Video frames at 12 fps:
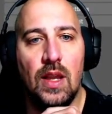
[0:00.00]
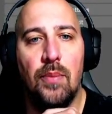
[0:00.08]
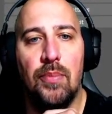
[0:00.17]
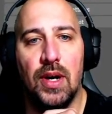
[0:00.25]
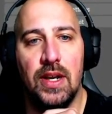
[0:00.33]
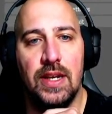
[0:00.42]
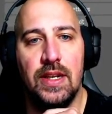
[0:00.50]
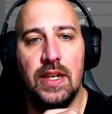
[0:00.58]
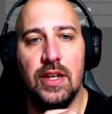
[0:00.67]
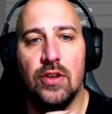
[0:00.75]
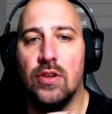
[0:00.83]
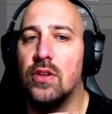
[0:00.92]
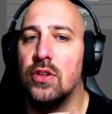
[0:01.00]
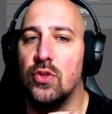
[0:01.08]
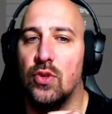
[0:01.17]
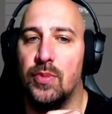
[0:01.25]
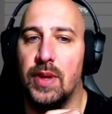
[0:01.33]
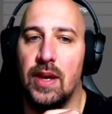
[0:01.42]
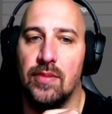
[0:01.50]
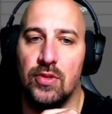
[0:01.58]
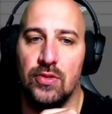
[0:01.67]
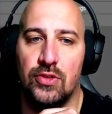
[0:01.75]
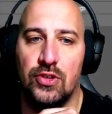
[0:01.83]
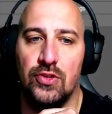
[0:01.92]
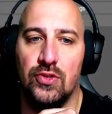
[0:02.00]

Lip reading: But in here, you will be able to